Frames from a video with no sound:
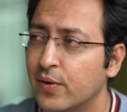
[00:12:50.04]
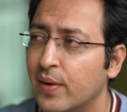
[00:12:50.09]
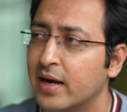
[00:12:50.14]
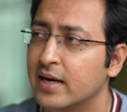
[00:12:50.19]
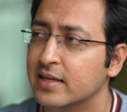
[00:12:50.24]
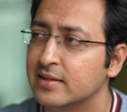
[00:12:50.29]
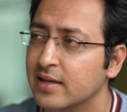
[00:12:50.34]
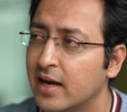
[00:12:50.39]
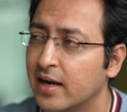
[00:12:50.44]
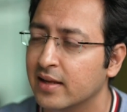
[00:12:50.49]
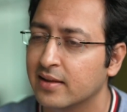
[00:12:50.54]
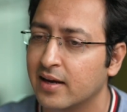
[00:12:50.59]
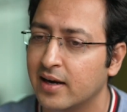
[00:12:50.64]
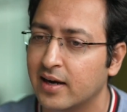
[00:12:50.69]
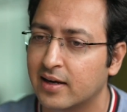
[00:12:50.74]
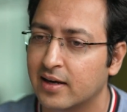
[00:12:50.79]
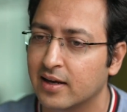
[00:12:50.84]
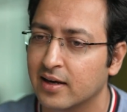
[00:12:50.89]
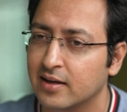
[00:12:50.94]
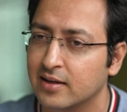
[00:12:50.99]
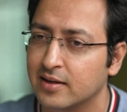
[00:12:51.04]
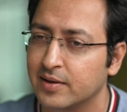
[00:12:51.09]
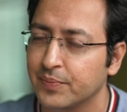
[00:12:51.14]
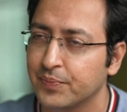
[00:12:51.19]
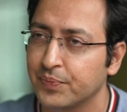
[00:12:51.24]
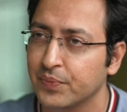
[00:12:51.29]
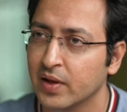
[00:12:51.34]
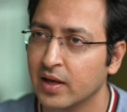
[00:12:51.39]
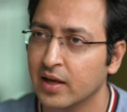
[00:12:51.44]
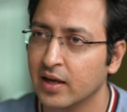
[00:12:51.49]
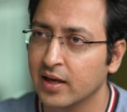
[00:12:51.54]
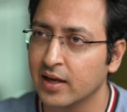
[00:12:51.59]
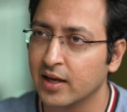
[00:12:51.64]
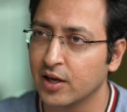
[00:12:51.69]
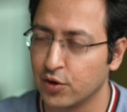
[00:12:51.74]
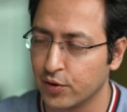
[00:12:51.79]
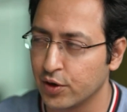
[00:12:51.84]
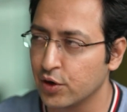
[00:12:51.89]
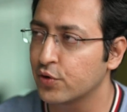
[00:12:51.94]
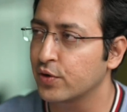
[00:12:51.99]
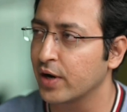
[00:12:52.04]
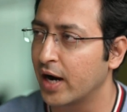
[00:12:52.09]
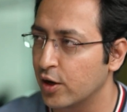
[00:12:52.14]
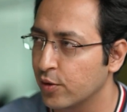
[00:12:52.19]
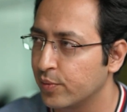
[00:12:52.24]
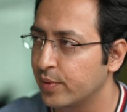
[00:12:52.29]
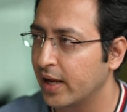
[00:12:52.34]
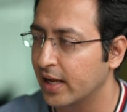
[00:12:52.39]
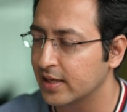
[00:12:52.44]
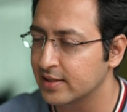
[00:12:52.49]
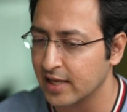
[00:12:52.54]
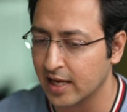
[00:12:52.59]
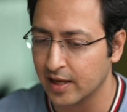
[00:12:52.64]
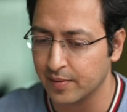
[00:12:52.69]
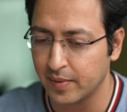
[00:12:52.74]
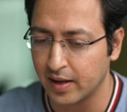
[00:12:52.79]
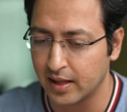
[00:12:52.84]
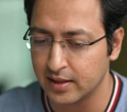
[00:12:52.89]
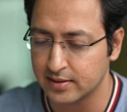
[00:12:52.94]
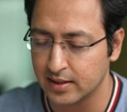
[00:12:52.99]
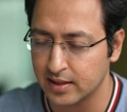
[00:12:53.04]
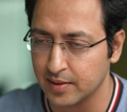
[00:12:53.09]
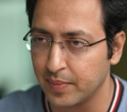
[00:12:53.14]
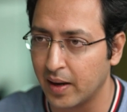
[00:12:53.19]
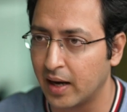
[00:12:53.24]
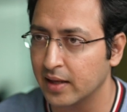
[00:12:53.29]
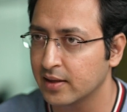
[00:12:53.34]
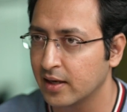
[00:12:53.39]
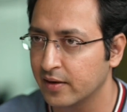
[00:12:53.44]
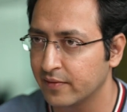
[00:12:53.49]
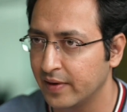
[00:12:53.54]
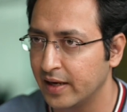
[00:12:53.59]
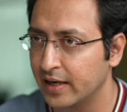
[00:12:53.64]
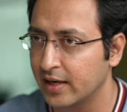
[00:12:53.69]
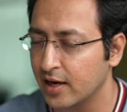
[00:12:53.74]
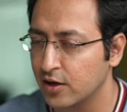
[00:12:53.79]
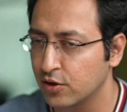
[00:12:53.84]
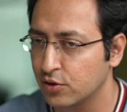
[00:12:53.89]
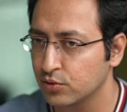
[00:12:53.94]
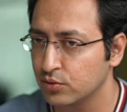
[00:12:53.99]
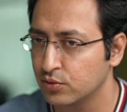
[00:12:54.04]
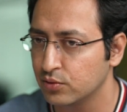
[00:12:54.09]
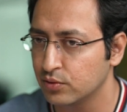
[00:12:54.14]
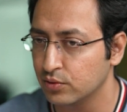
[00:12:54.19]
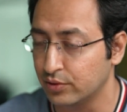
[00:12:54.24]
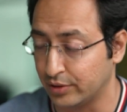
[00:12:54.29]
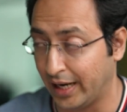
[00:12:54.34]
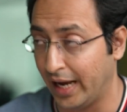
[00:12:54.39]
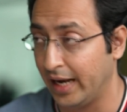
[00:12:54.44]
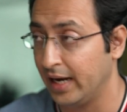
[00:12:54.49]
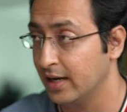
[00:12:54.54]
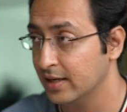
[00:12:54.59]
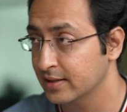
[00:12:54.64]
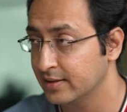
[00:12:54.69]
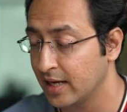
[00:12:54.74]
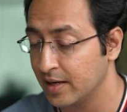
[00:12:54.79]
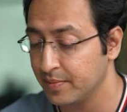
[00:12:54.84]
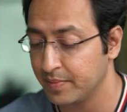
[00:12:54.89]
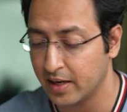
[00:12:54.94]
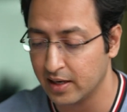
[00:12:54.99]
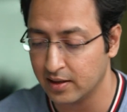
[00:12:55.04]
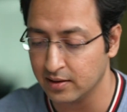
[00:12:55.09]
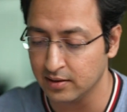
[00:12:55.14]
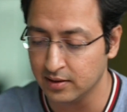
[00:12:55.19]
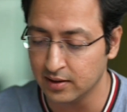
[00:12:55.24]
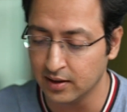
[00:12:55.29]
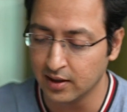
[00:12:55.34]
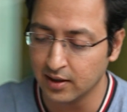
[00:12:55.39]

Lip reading: that when you try to break segments, and the path that we tend to try and understand better